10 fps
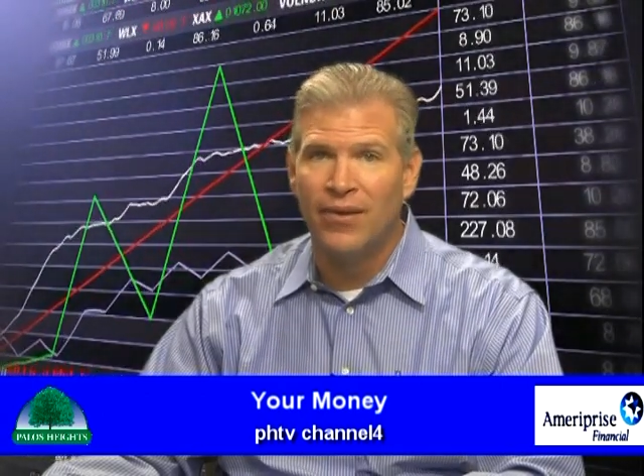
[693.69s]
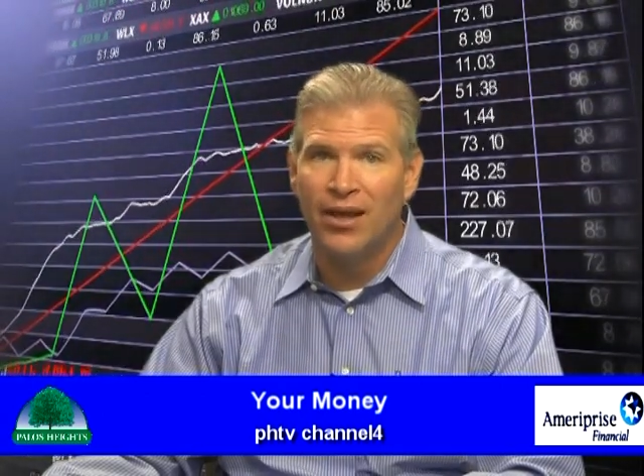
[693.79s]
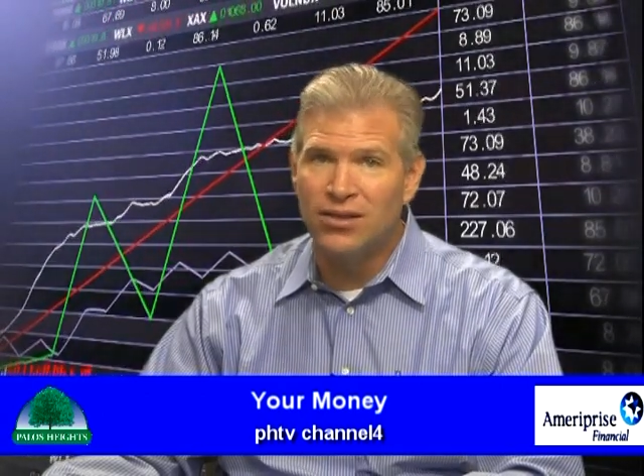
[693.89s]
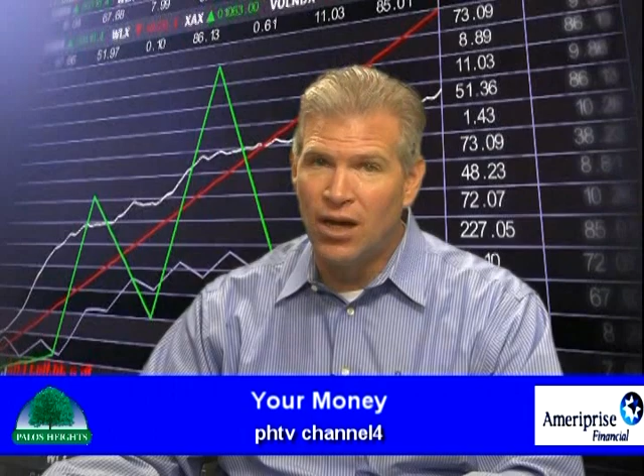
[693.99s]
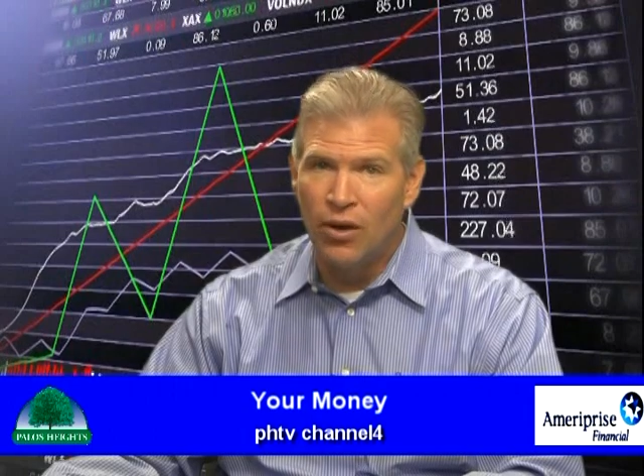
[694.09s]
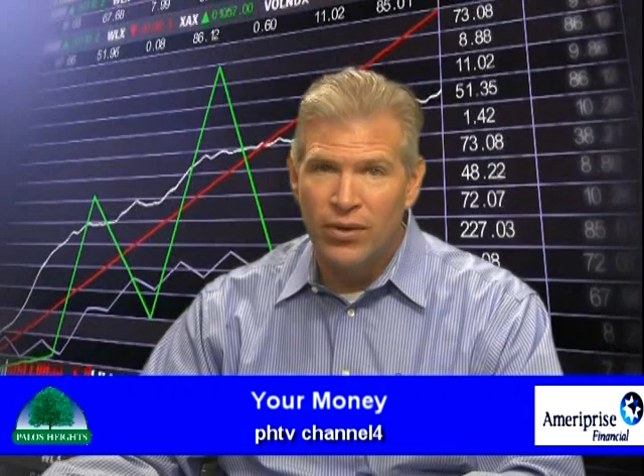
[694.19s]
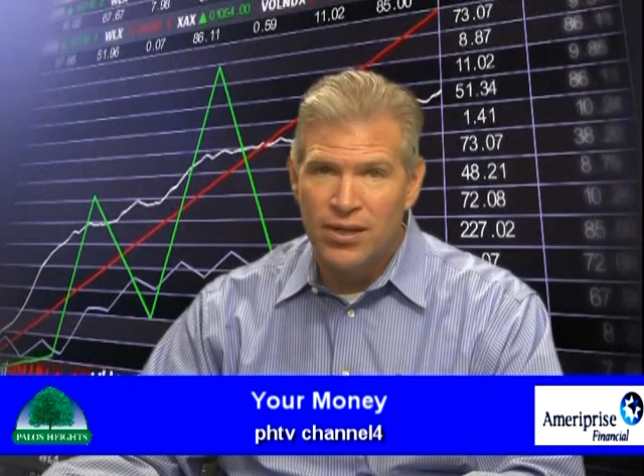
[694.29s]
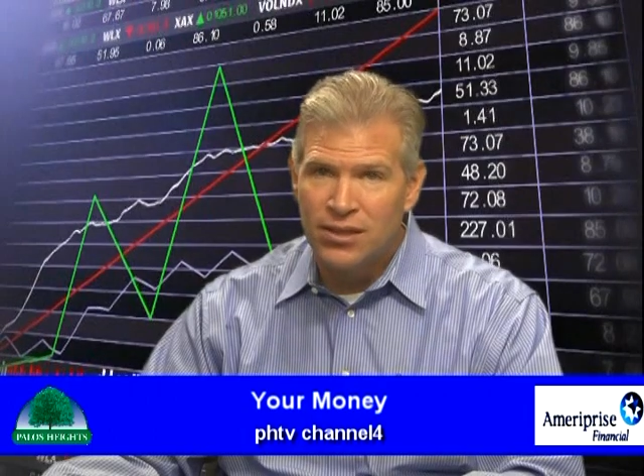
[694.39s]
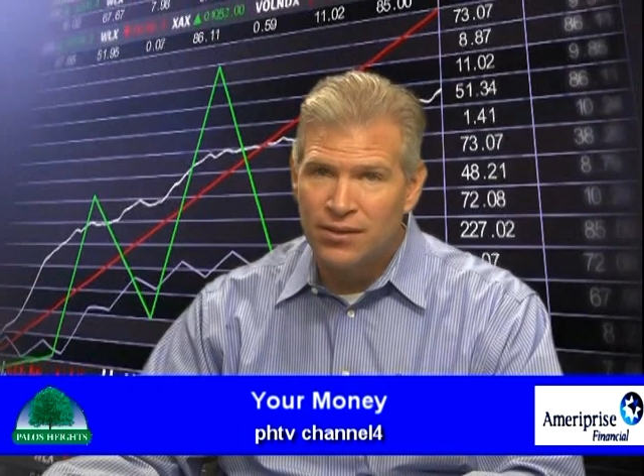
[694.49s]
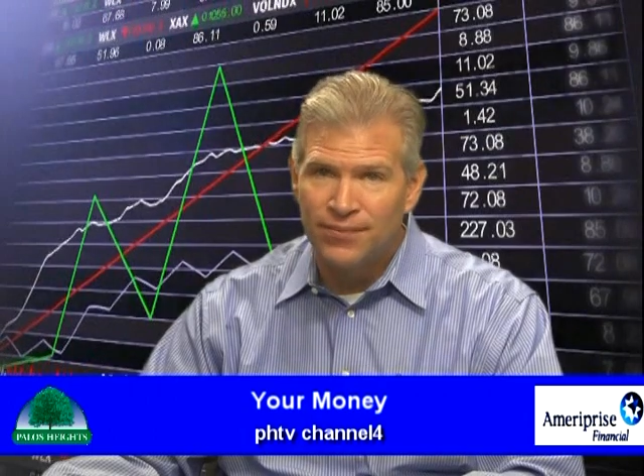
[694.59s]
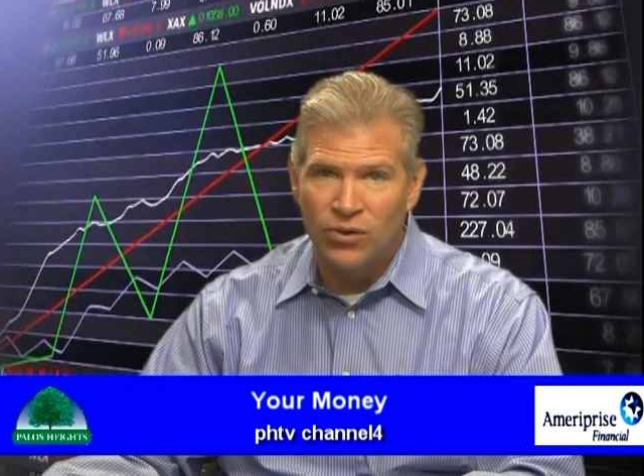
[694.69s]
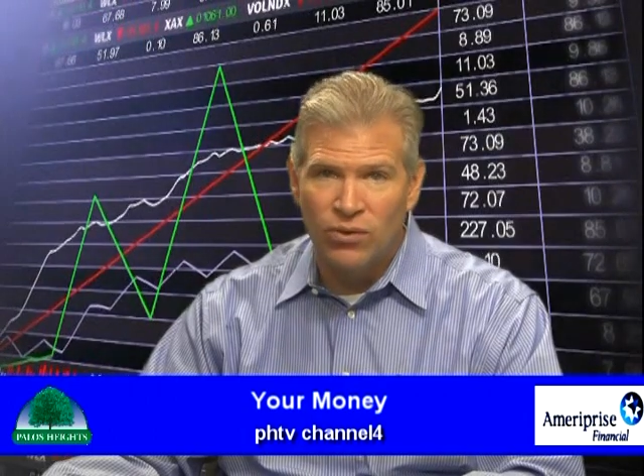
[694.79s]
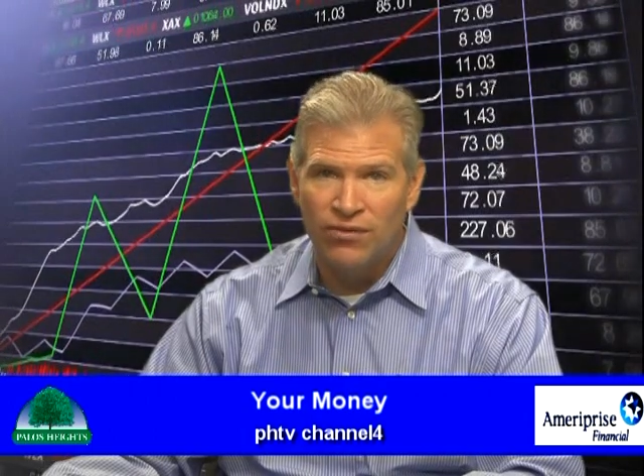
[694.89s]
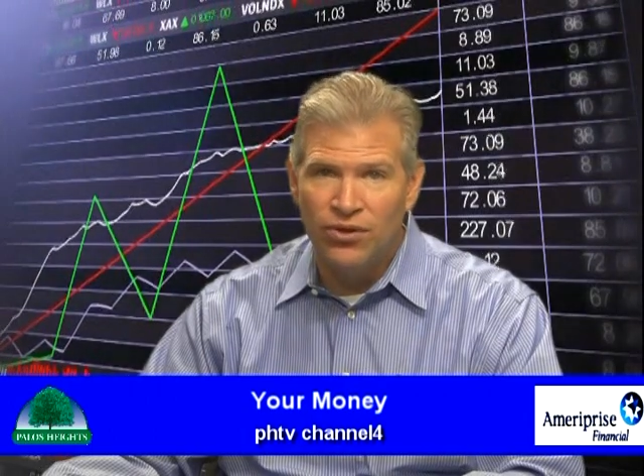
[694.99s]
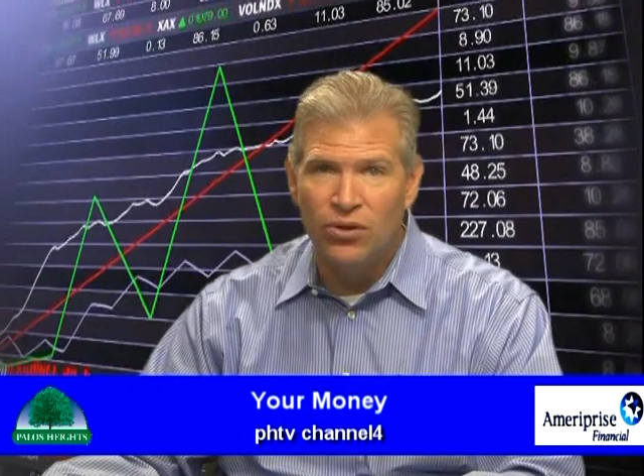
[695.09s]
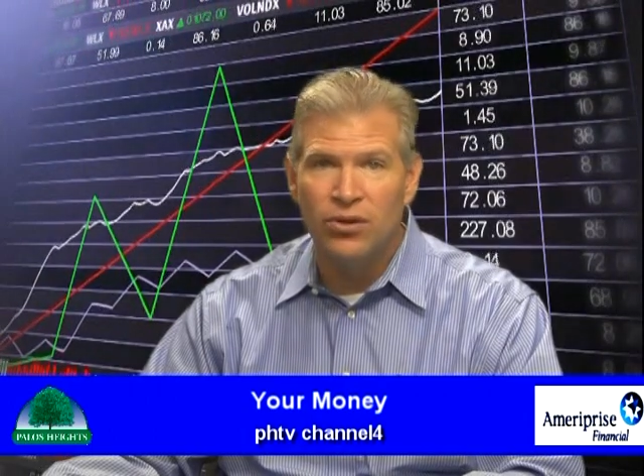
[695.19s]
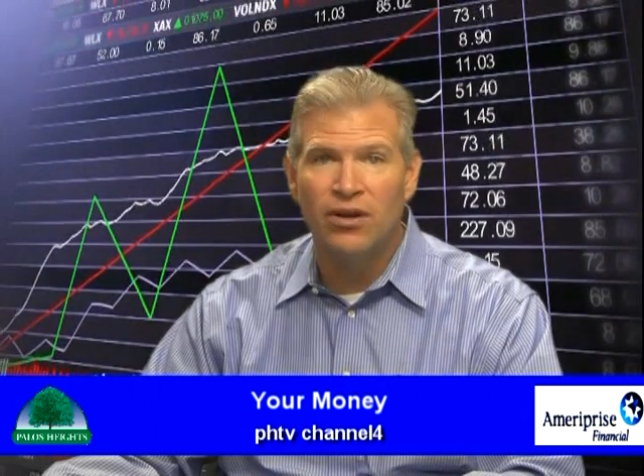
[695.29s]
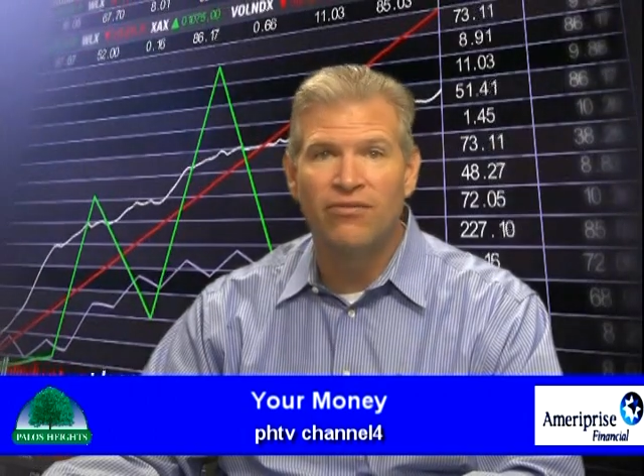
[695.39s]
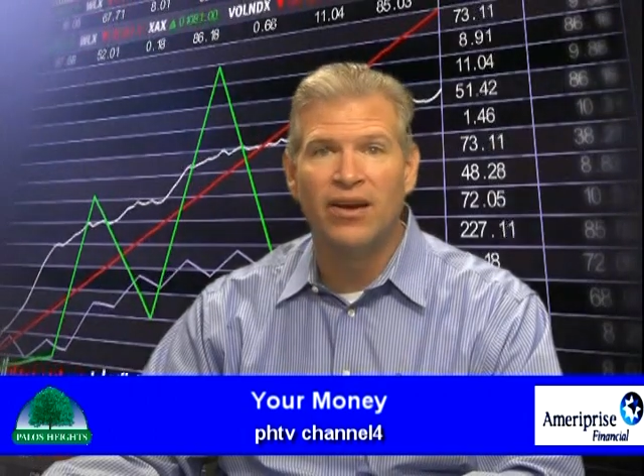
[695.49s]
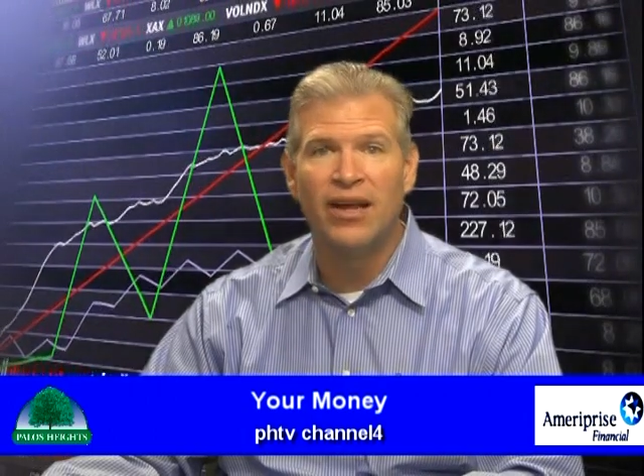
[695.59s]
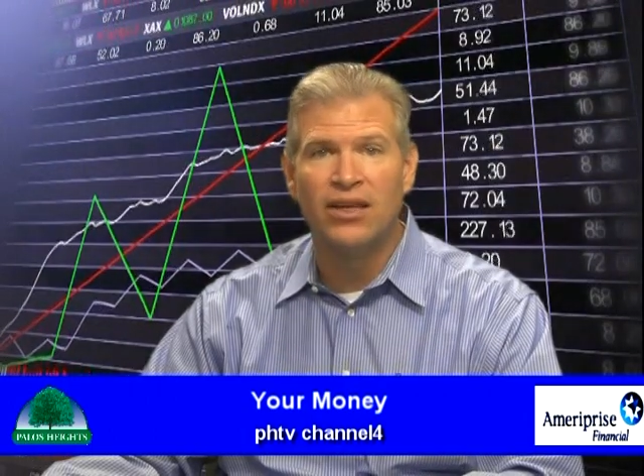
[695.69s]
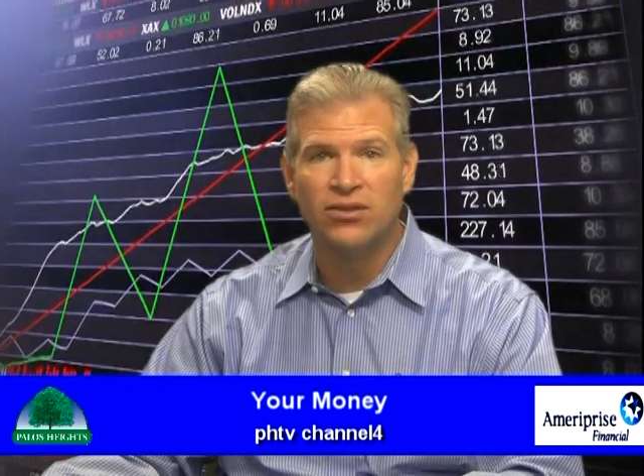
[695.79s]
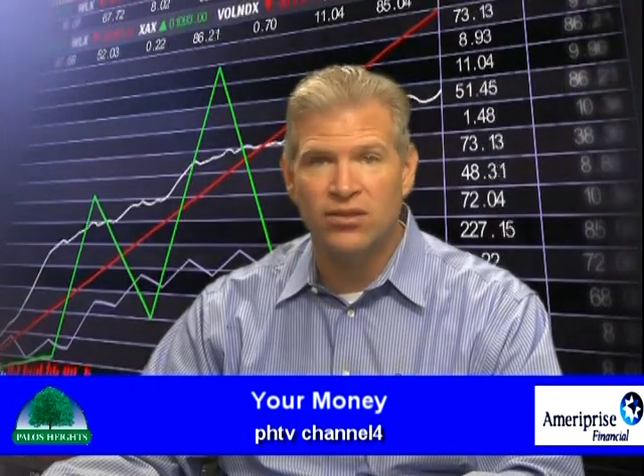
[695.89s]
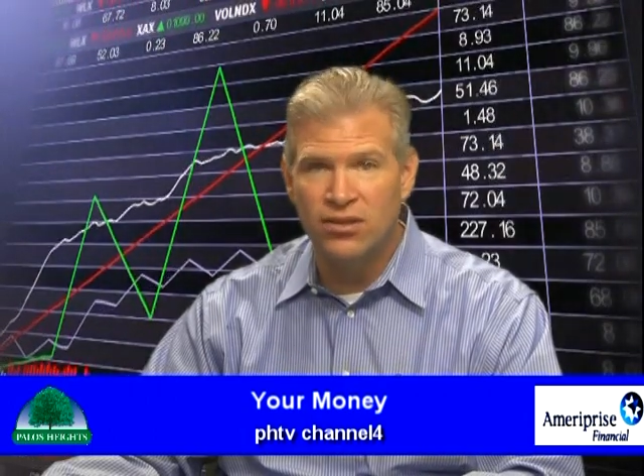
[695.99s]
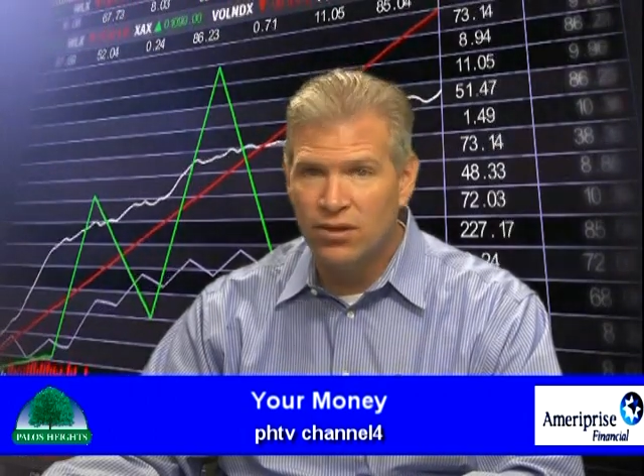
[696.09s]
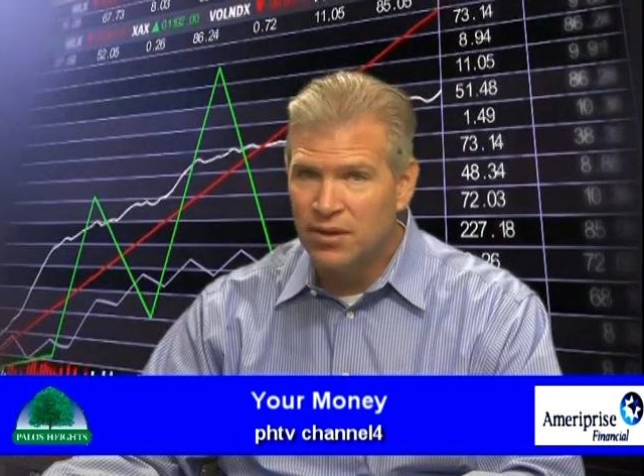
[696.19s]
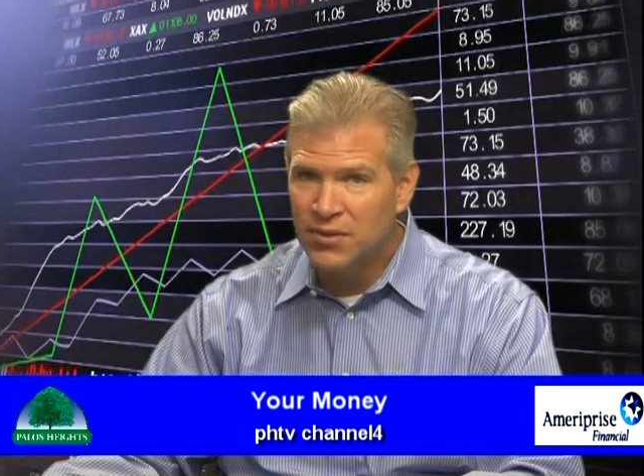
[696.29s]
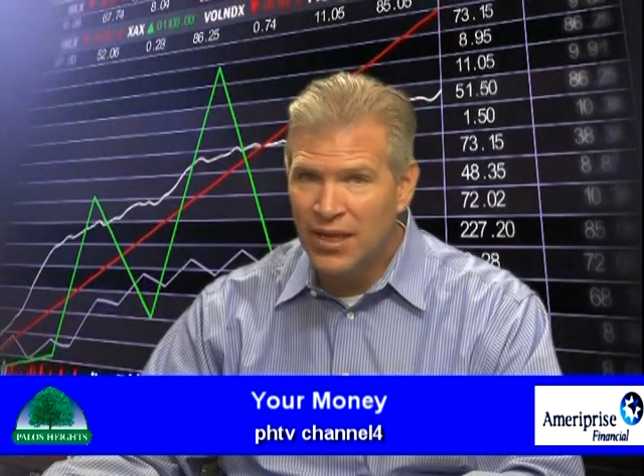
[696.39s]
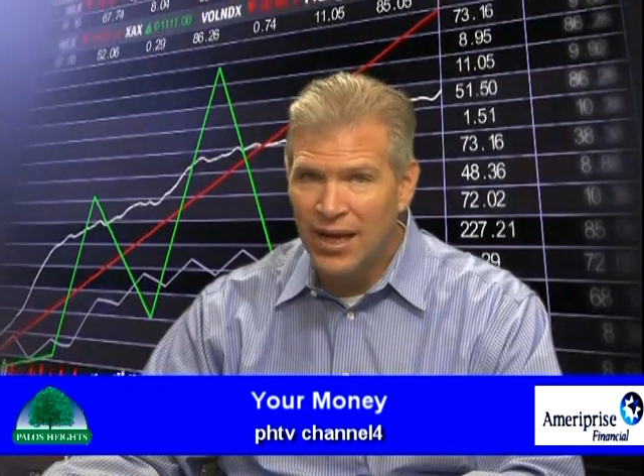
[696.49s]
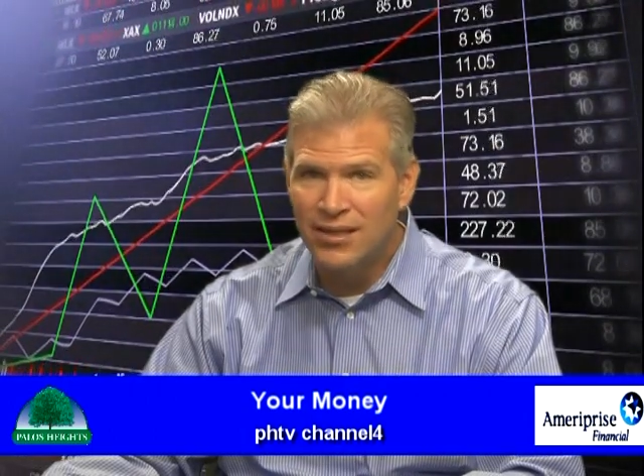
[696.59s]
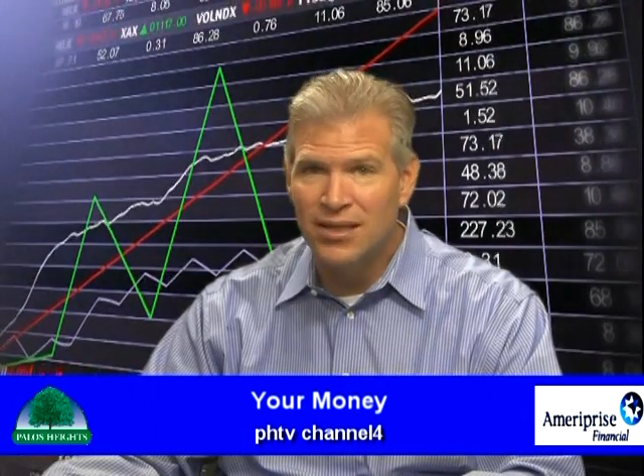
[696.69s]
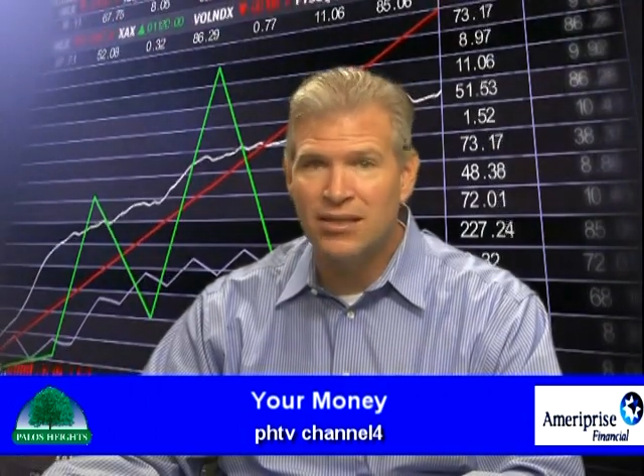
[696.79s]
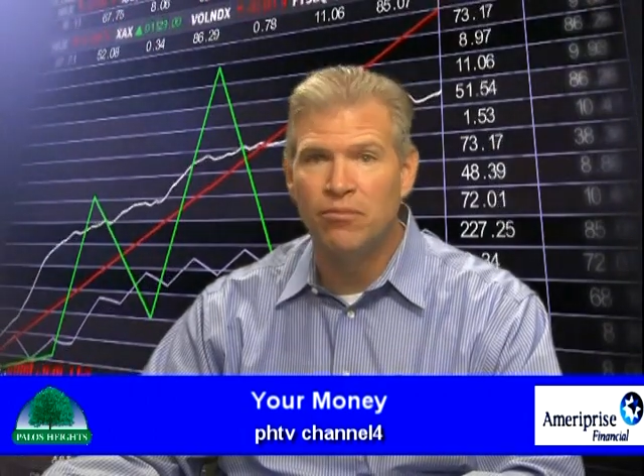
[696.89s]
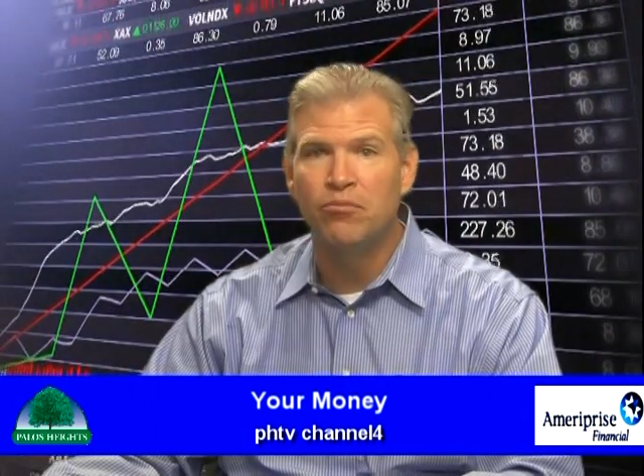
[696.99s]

As always, review your financial circumstances